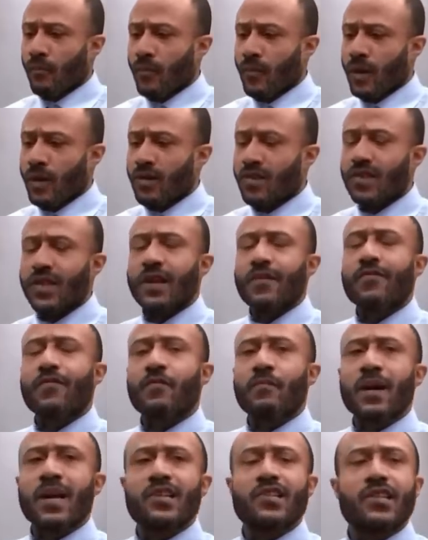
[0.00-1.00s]
It's
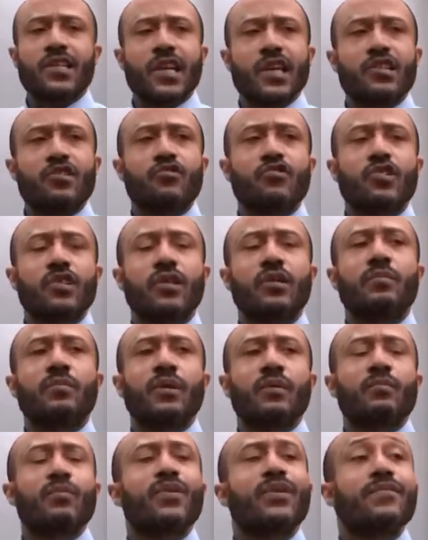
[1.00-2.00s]
information that you should have
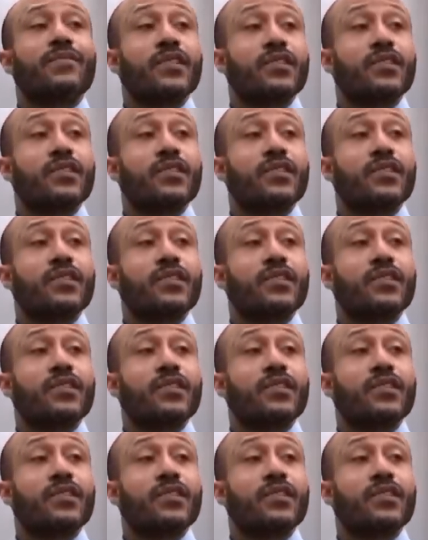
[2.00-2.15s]
been privy